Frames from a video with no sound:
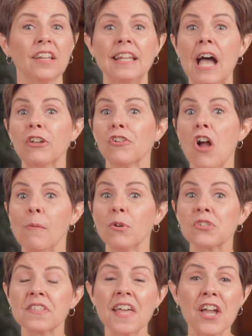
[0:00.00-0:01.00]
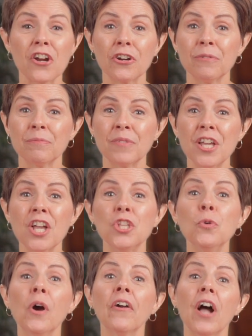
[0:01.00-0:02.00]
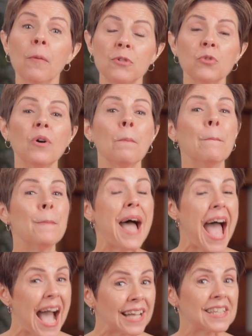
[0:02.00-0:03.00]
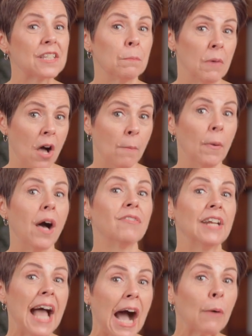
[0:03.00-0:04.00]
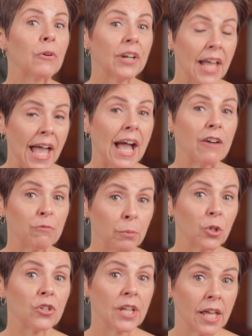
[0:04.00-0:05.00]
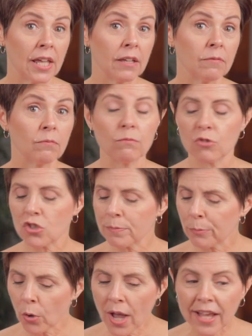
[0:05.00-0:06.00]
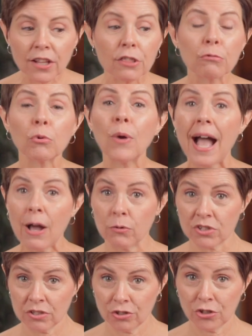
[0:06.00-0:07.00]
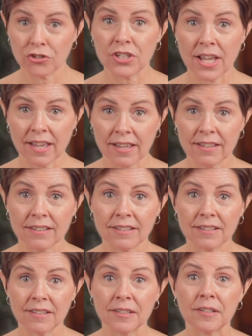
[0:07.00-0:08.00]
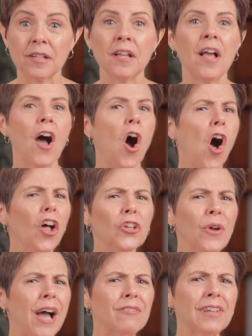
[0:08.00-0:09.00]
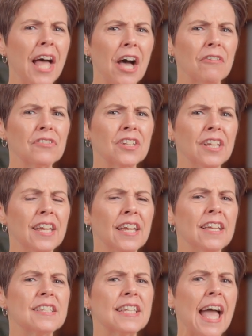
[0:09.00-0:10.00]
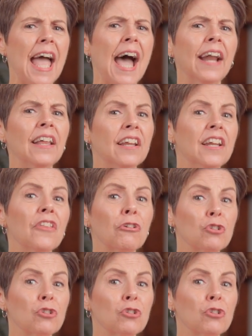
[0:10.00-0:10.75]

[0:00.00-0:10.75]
Now you're almost there. You are up to a maximum of an hour and a half per day, spread throughout your day. All you have left is to add another